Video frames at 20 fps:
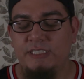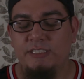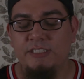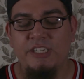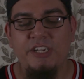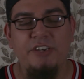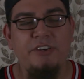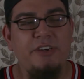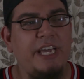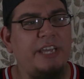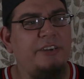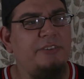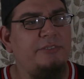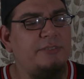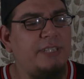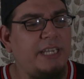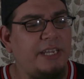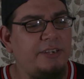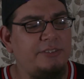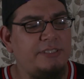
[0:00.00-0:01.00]
No, I
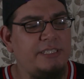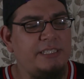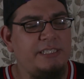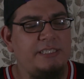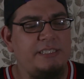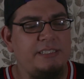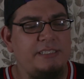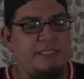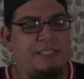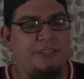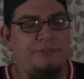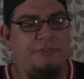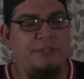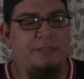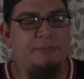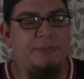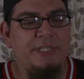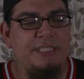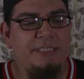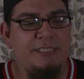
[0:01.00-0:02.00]
don't, I don't think... He
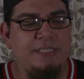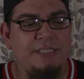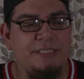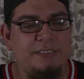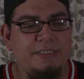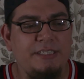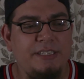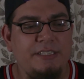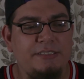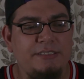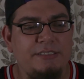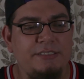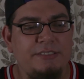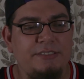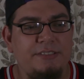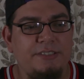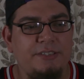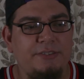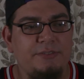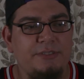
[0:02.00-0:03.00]
really makes any
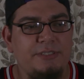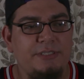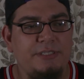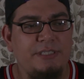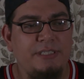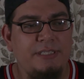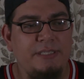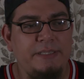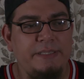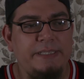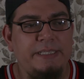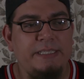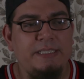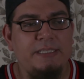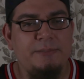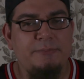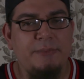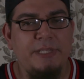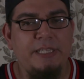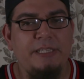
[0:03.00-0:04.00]
sexist jokes.
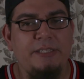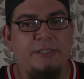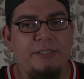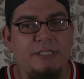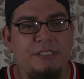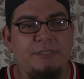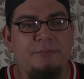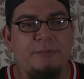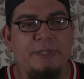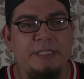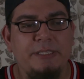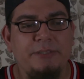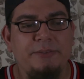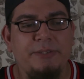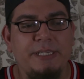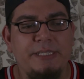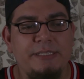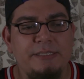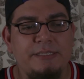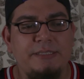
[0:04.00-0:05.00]
It's mainly it's mainly
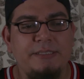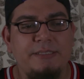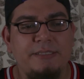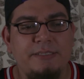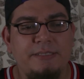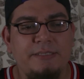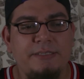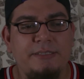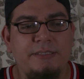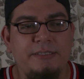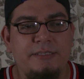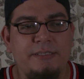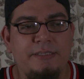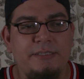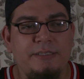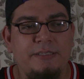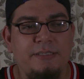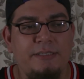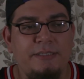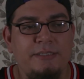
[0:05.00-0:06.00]
race.
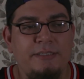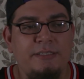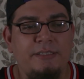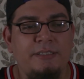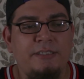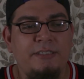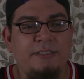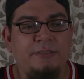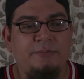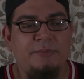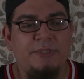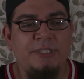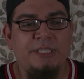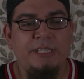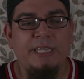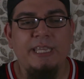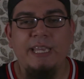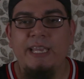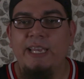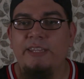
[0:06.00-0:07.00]

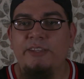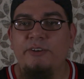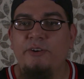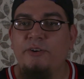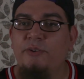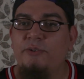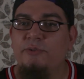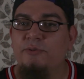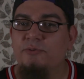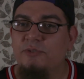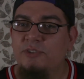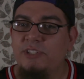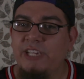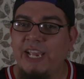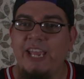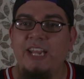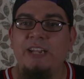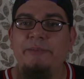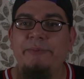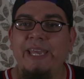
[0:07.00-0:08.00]
But yeah, the whole
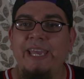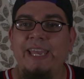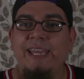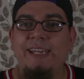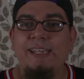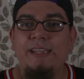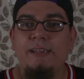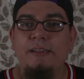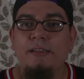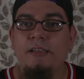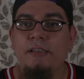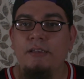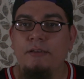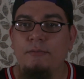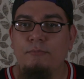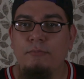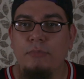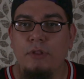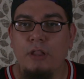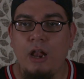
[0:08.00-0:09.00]
Chinaman and
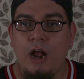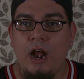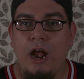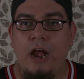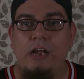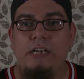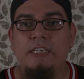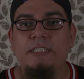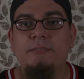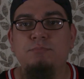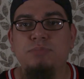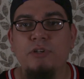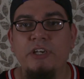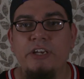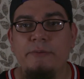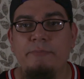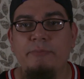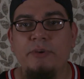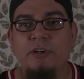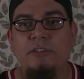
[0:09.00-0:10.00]
black
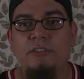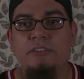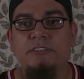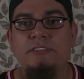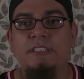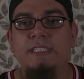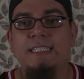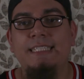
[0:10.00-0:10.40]
people.